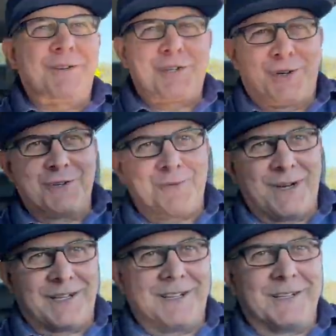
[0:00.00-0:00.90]
Church
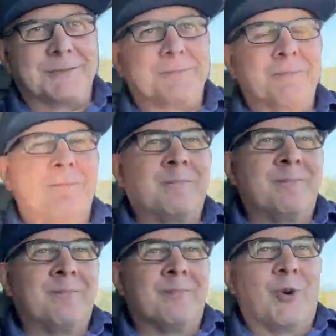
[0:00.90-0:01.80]
right there
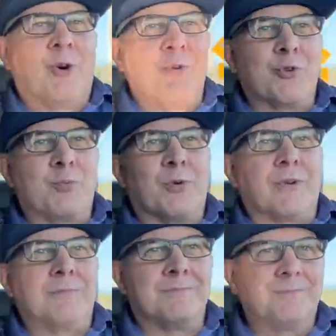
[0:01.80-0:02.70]
on
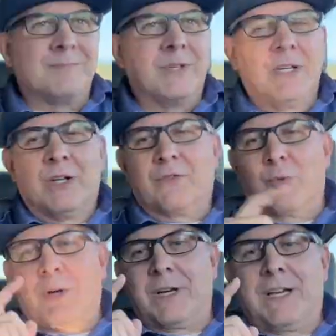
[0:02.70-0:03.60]
Hooper. So
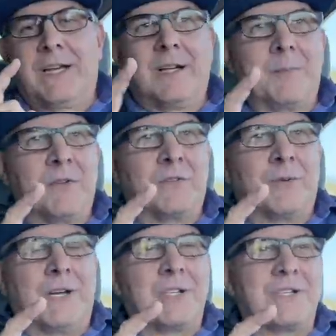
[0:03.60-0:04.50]
we're going to head up this
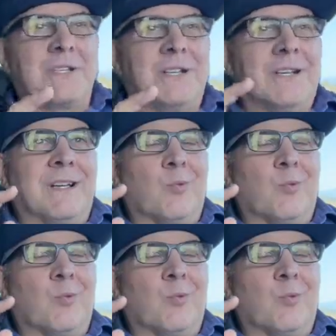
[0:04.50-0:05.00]
direction and